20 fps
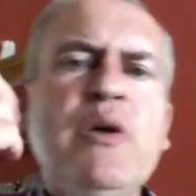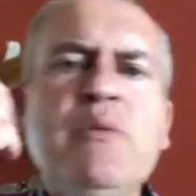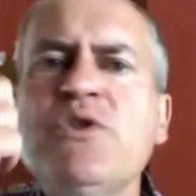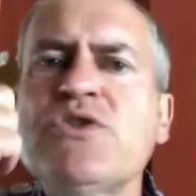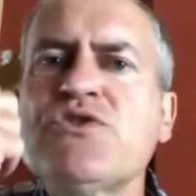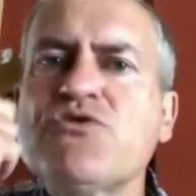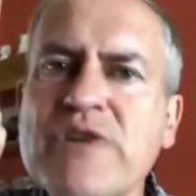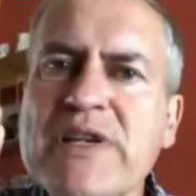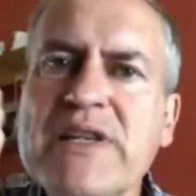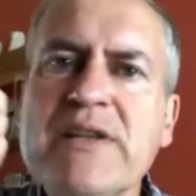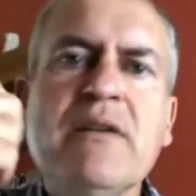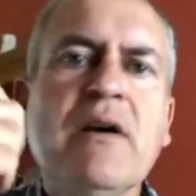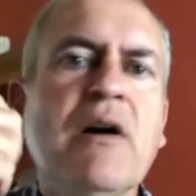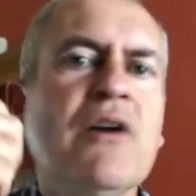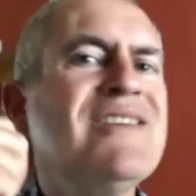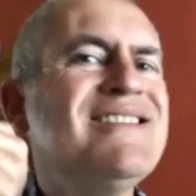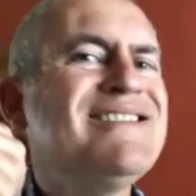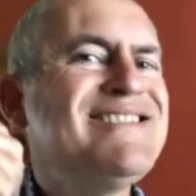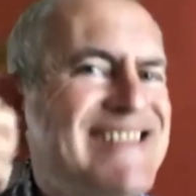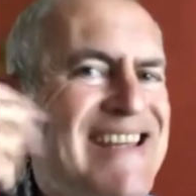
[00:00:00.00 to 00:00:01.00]
was written on
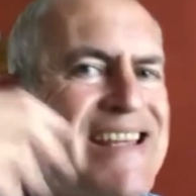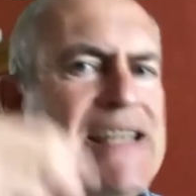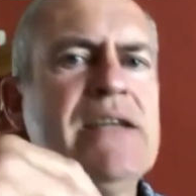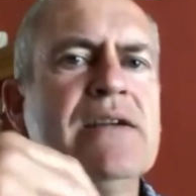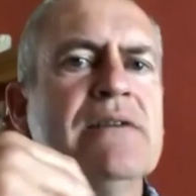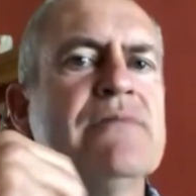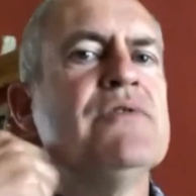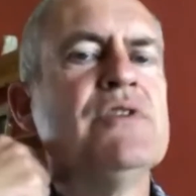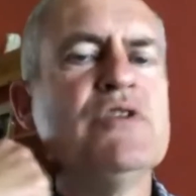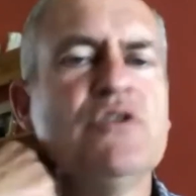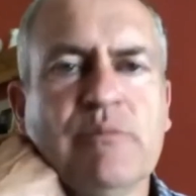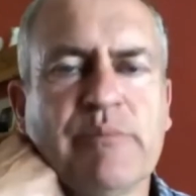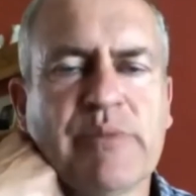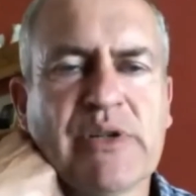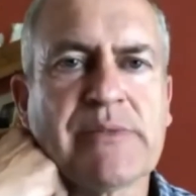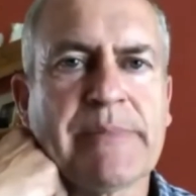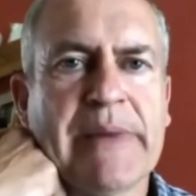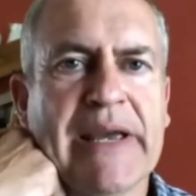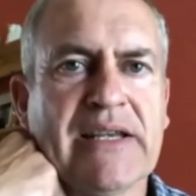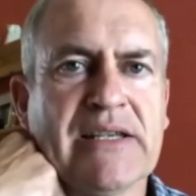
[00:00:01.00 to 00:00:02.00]
a day of new
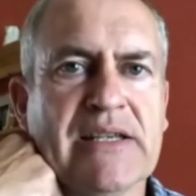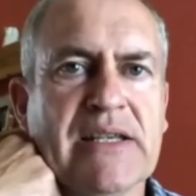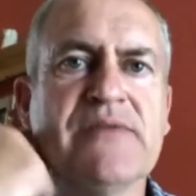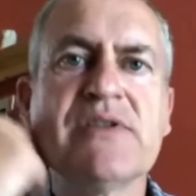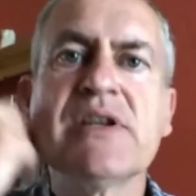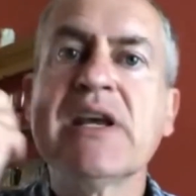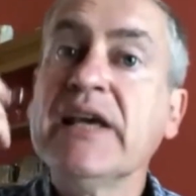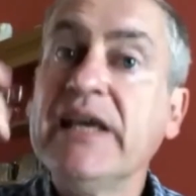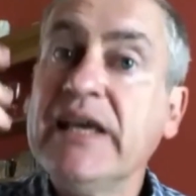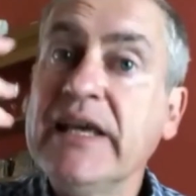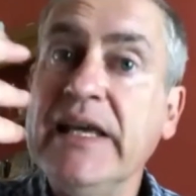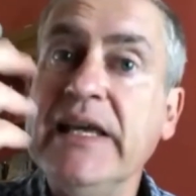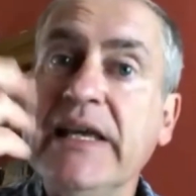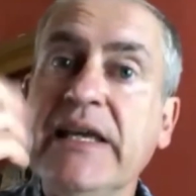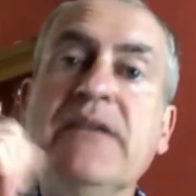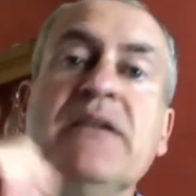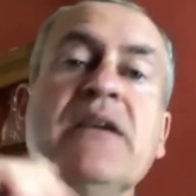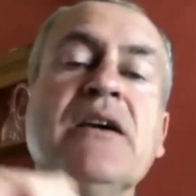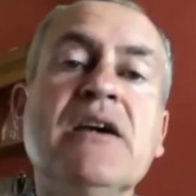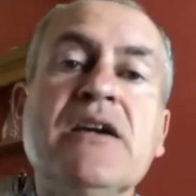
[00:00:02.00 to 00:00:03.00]
perspectives
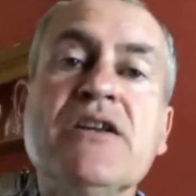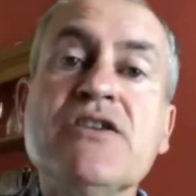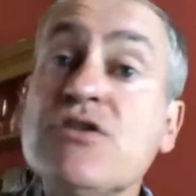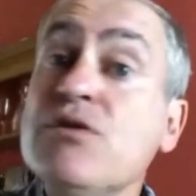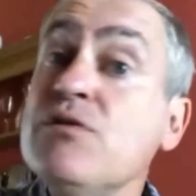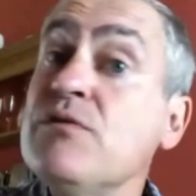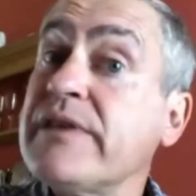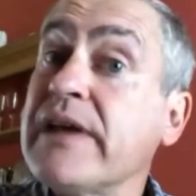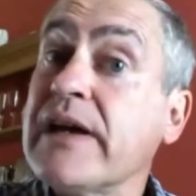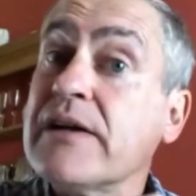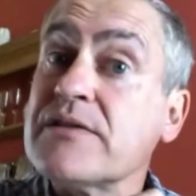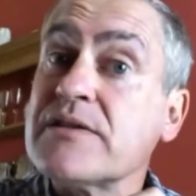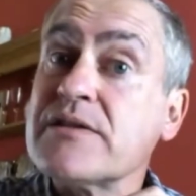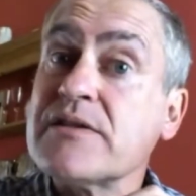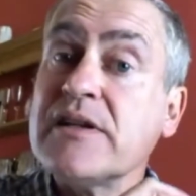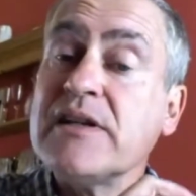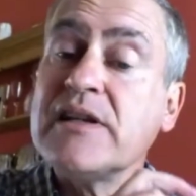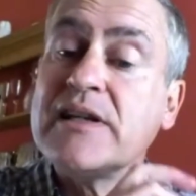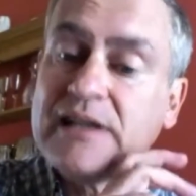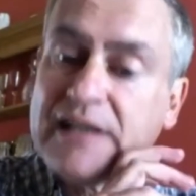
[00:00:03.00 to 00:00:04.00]
in
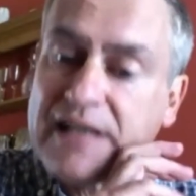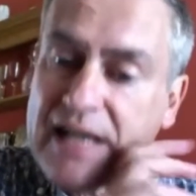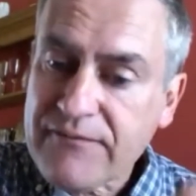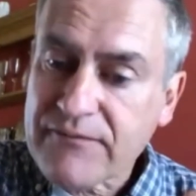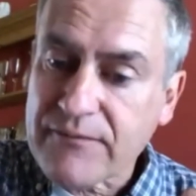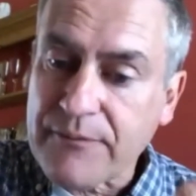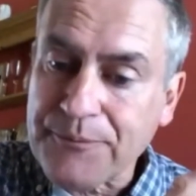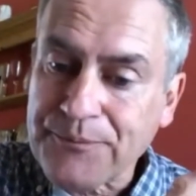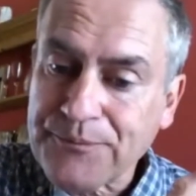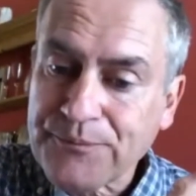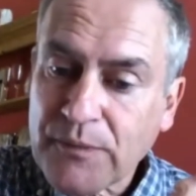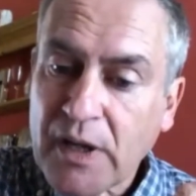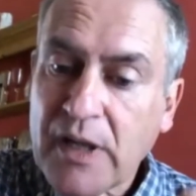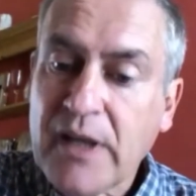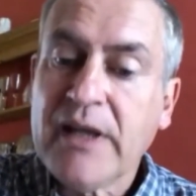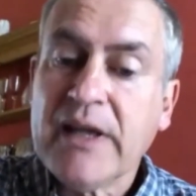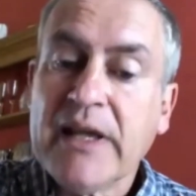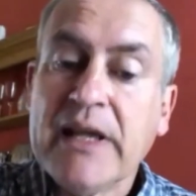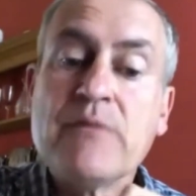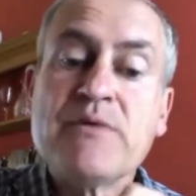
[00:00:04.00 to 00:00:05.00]
2011.
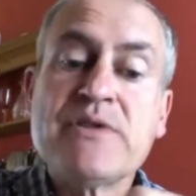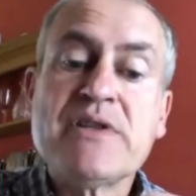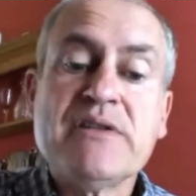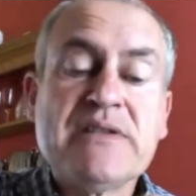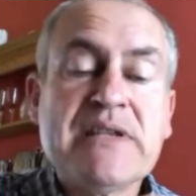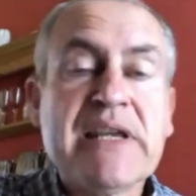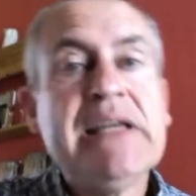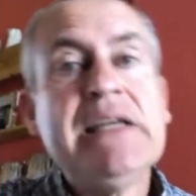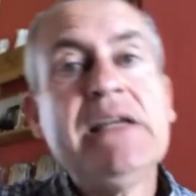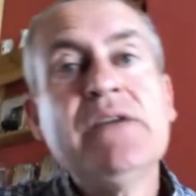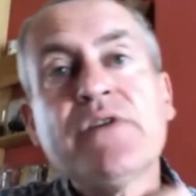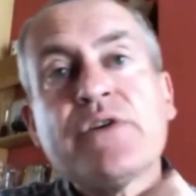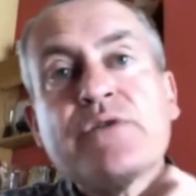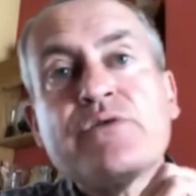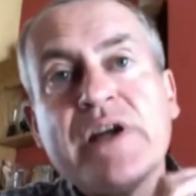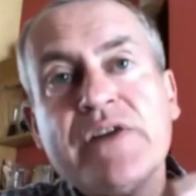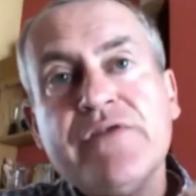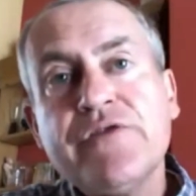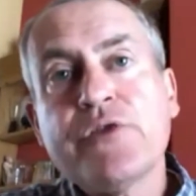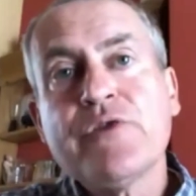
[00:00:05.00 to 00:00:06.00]
It was the day of a
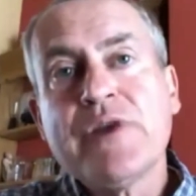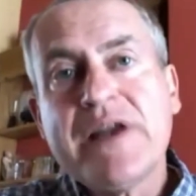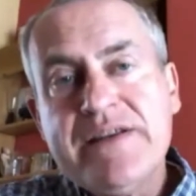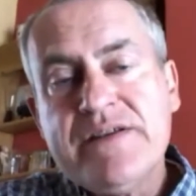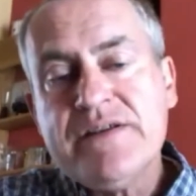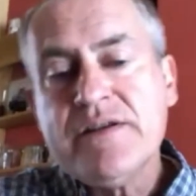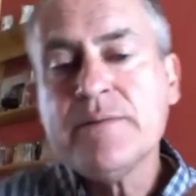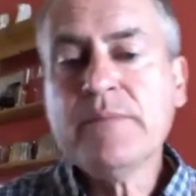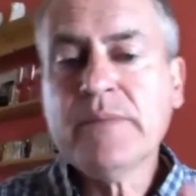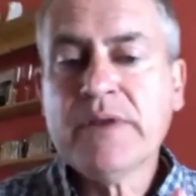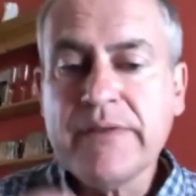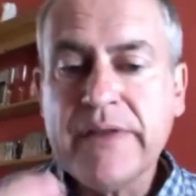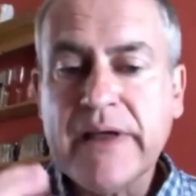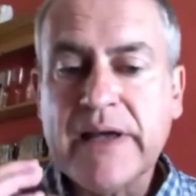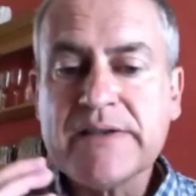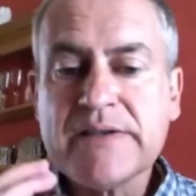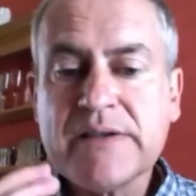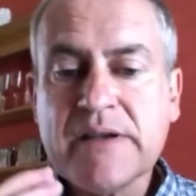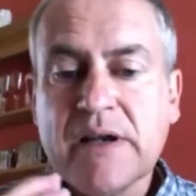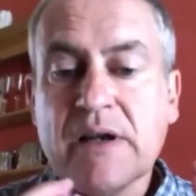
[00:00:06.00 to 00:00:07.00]
referendum
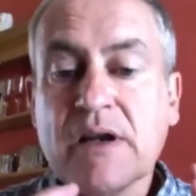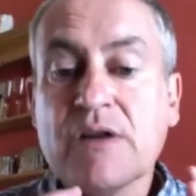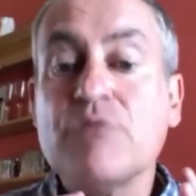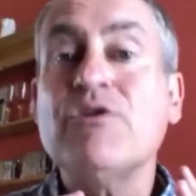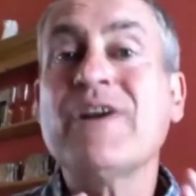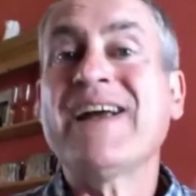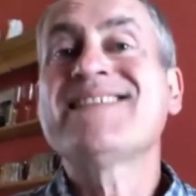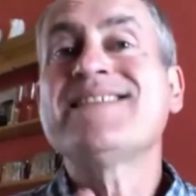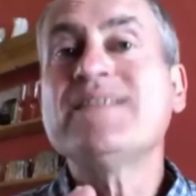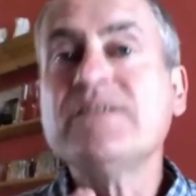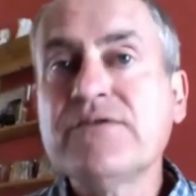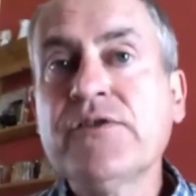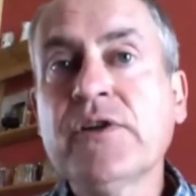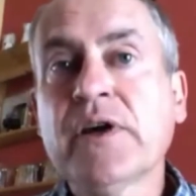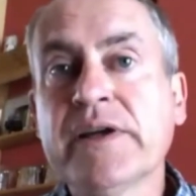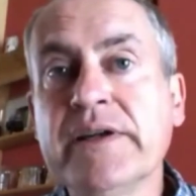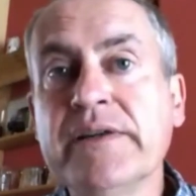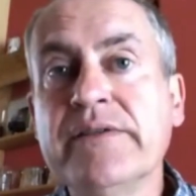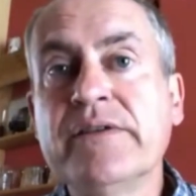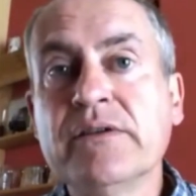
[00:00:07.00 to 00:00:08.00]
that
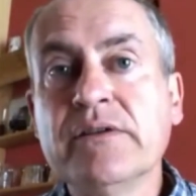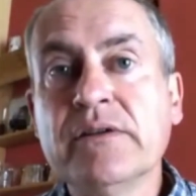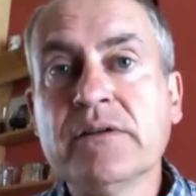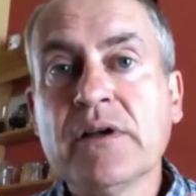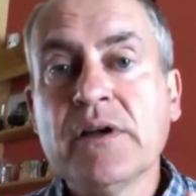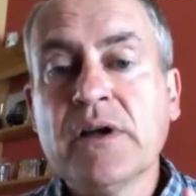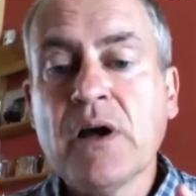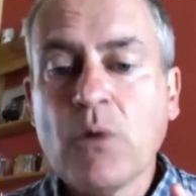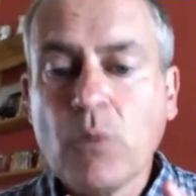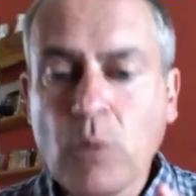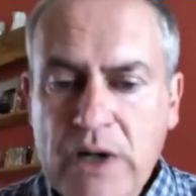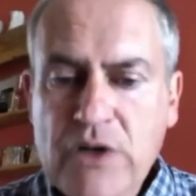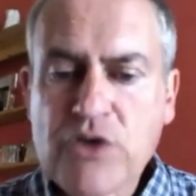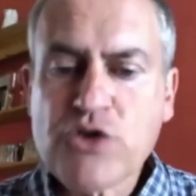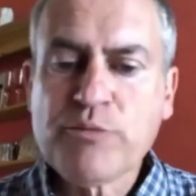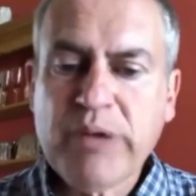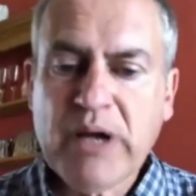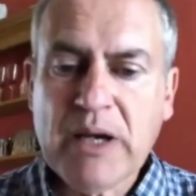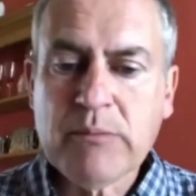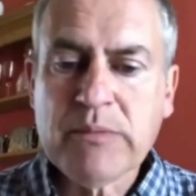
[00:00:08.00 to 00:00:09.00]
ratified the Welsh
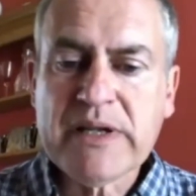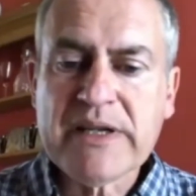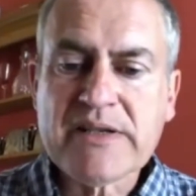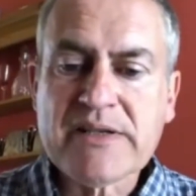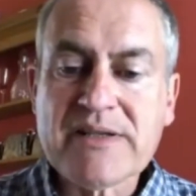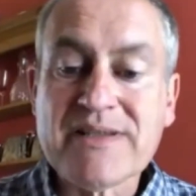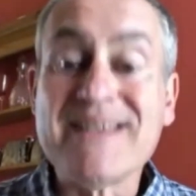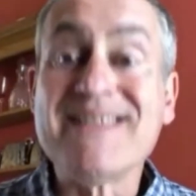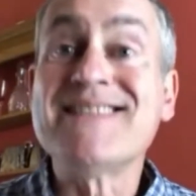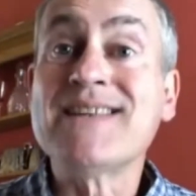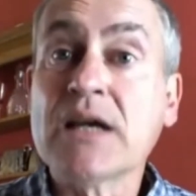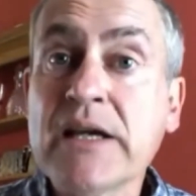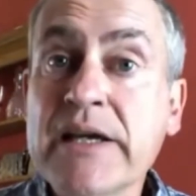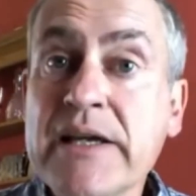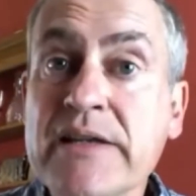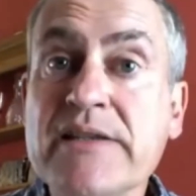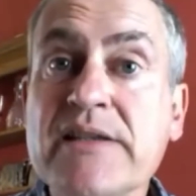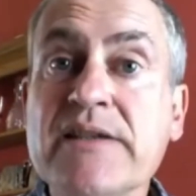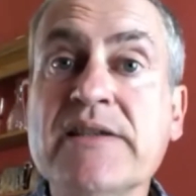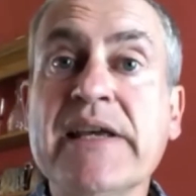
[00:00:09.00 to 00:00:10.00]
public's desire
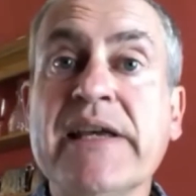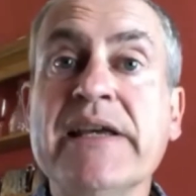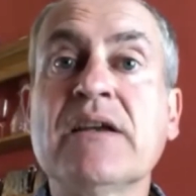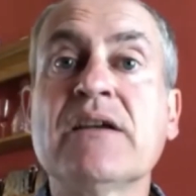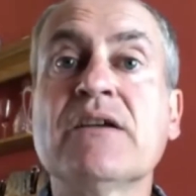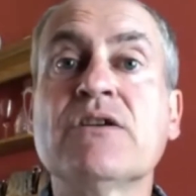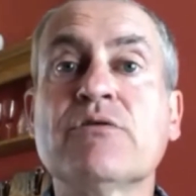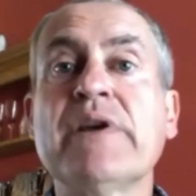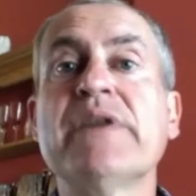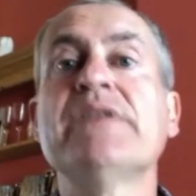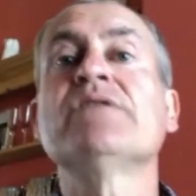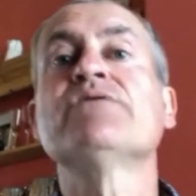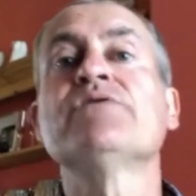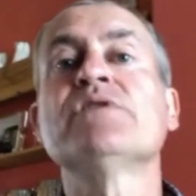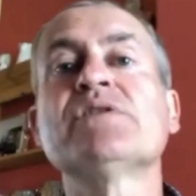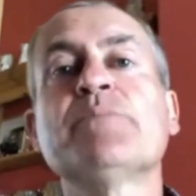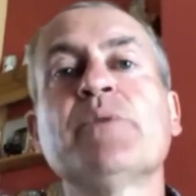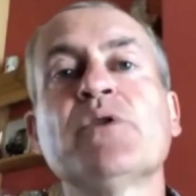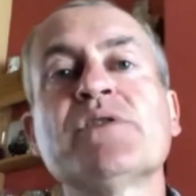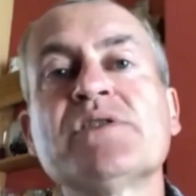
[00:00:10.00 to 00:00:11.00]
to take greater
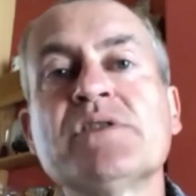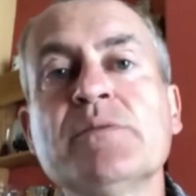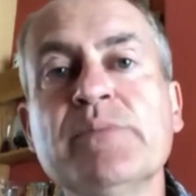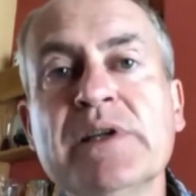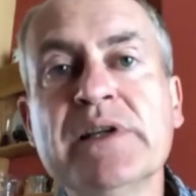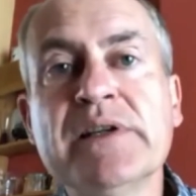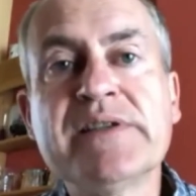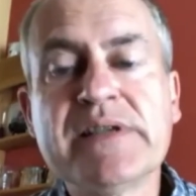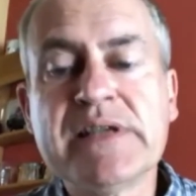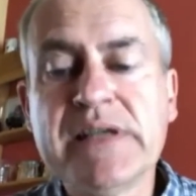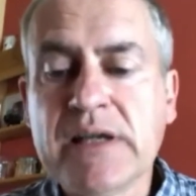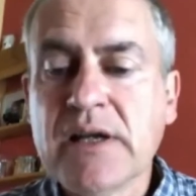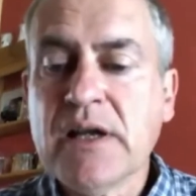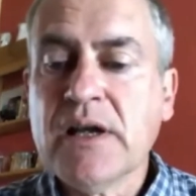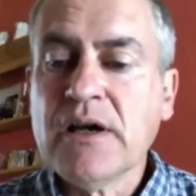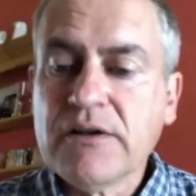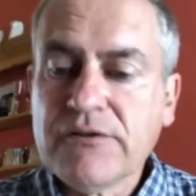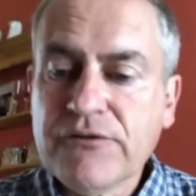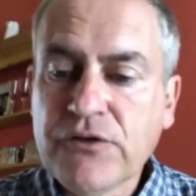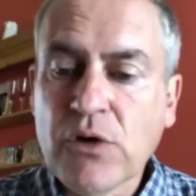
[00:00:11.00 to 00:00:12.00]
responsibility
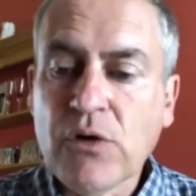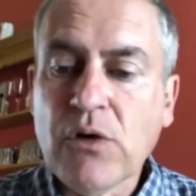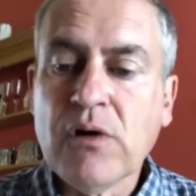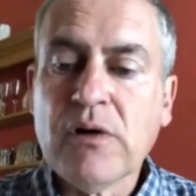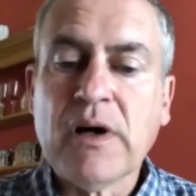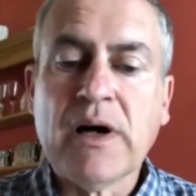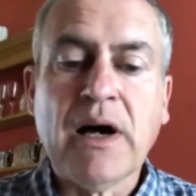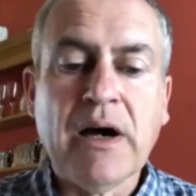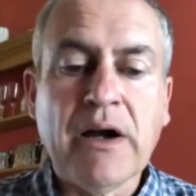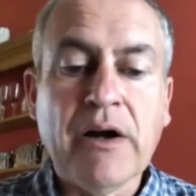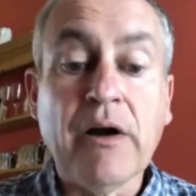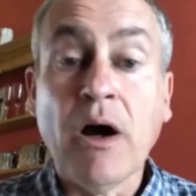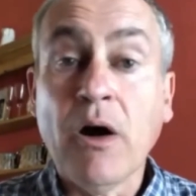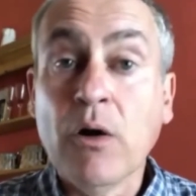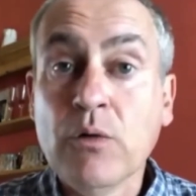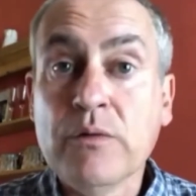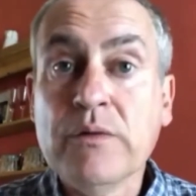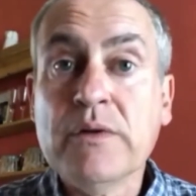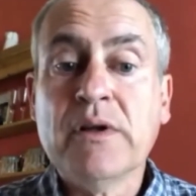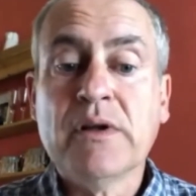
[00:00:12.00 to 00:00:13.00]
for our
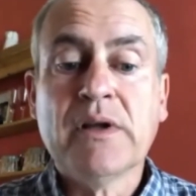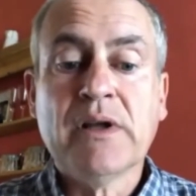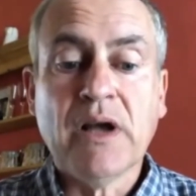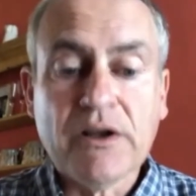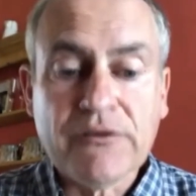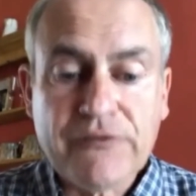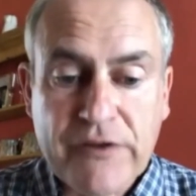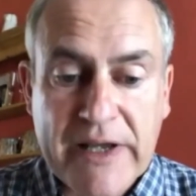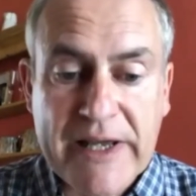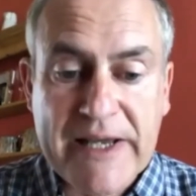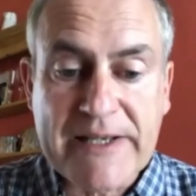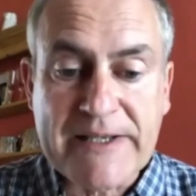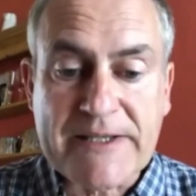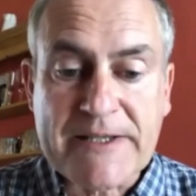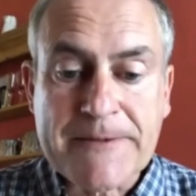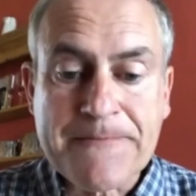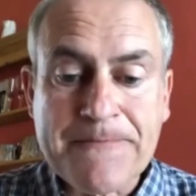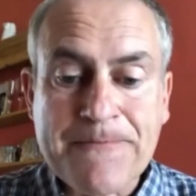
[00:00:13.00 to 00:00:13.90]
own affairs.